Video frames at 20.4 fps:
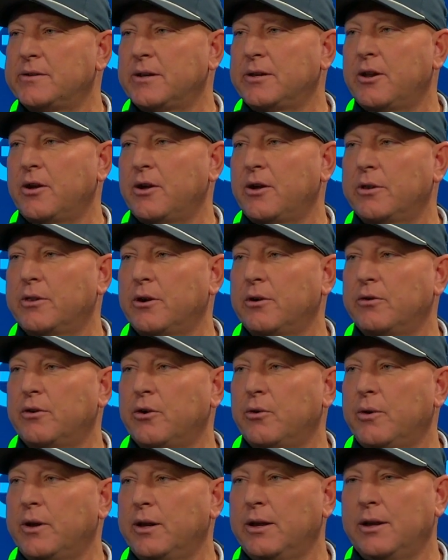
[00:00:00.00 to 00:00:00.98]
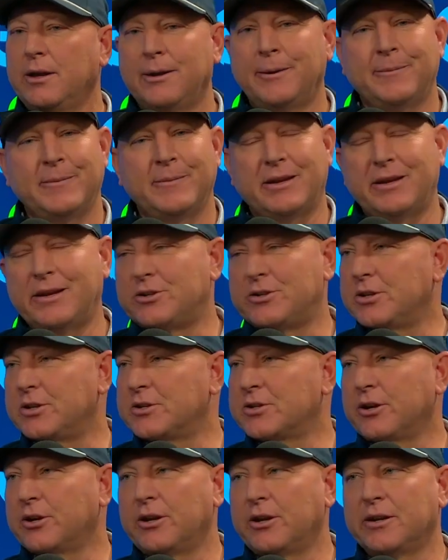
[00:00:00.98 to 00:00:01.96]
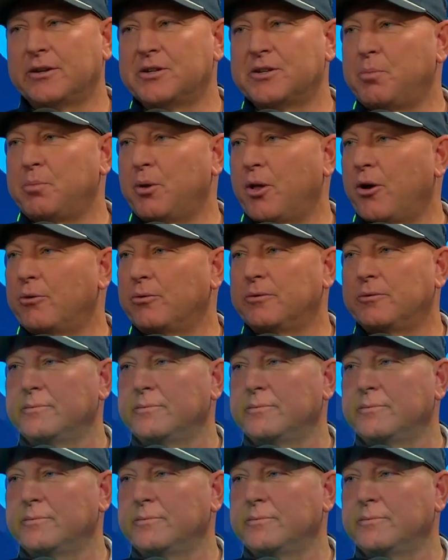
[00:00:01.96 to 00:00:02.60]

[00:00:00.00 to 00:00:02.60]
know what they're doing, it's just going to explode.